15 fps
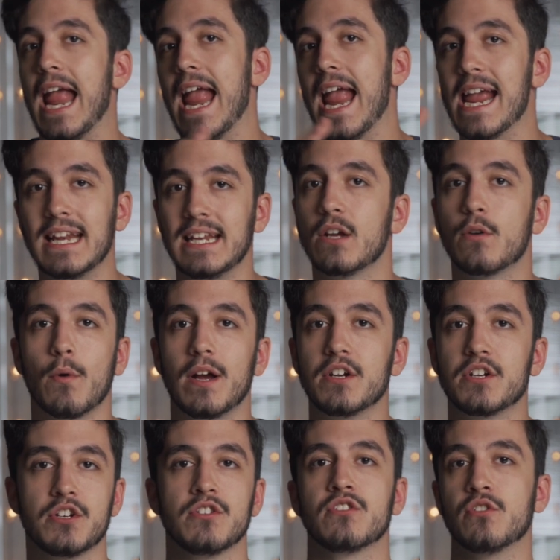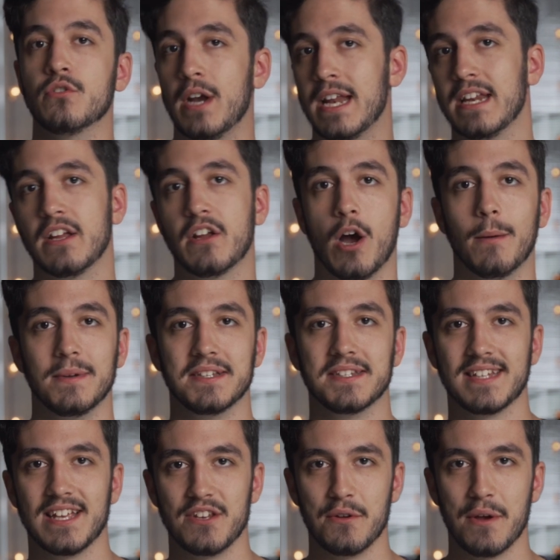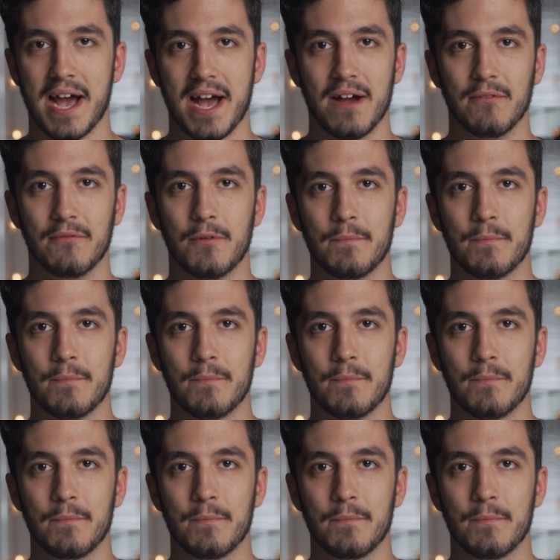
any questions or any comments that you have.